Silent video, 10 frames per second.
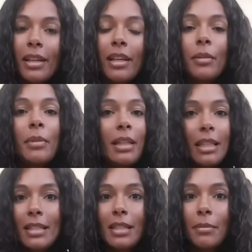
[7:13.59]
and
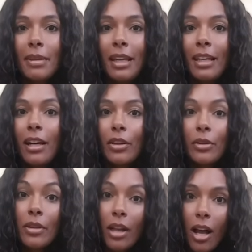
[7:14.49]
eat something
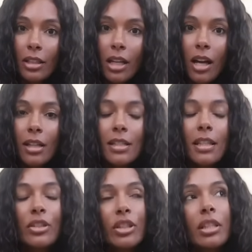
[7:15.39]
other than hot dogs,
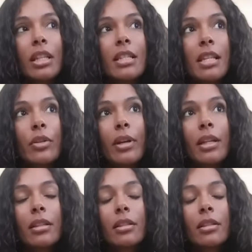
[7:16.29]
then she'd consider it.